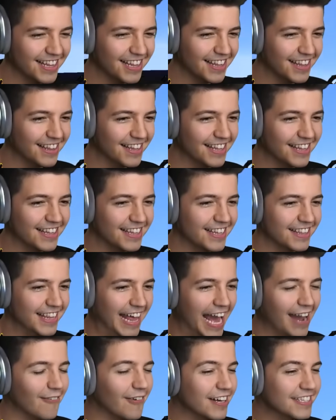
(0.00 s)
Bree.
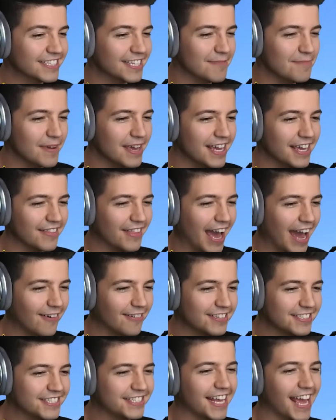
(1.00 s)
That no, wasn't me.
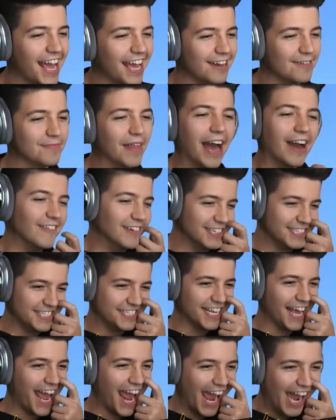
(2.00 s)
That was Sam. That was
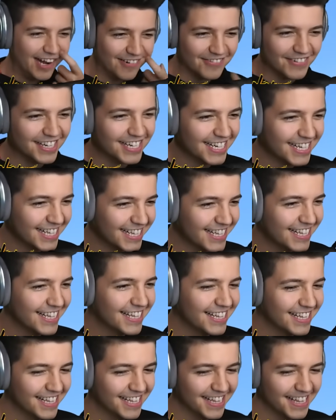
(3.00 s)
Sam. Oh, no,
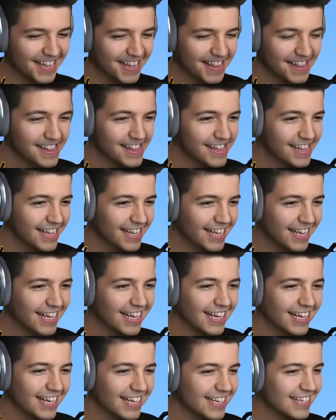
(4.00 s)
I did not. No, I,
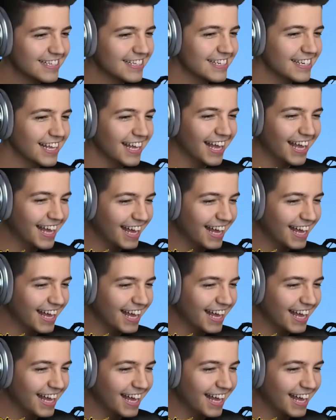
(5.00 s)
I, I just